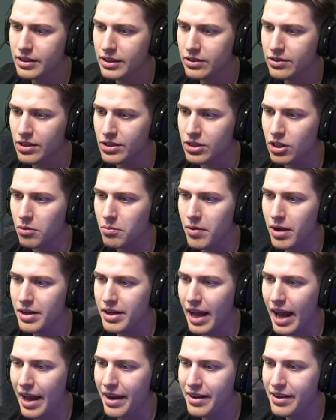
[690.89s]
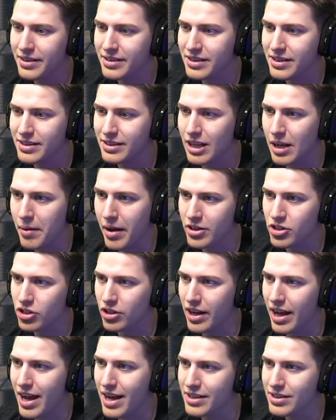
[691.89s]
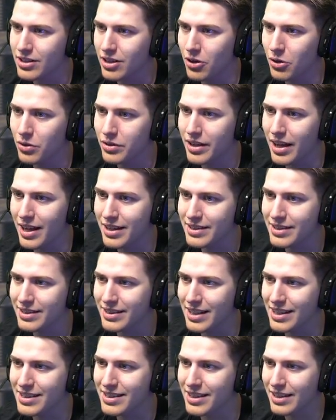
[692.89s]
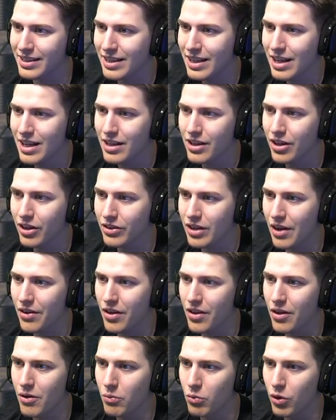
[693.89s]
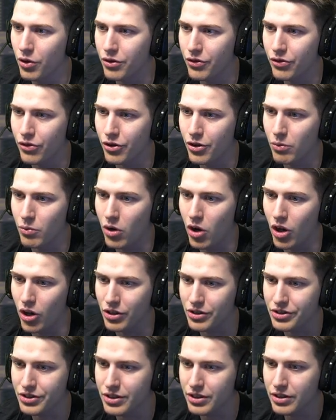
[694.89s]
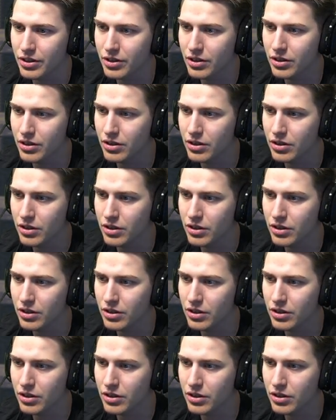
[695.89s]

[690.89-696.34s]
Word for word: It's interesting how many endings this game actually has. Oh yes, that's it. Now gather the wood for the walls.